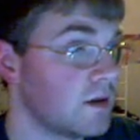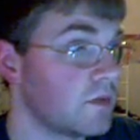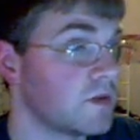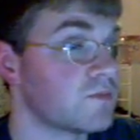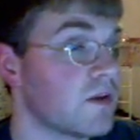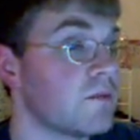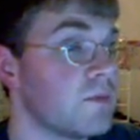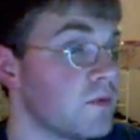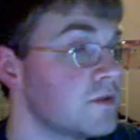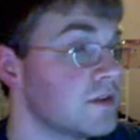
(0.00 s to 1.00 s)
But its primary
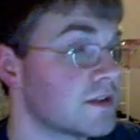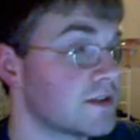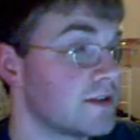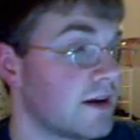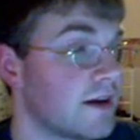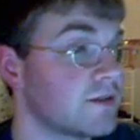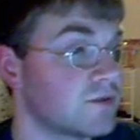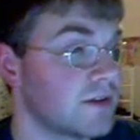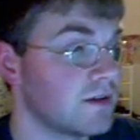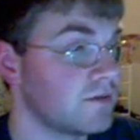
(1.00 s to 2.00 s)
boot disk is the hard
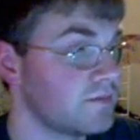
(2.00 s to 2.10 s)
drive.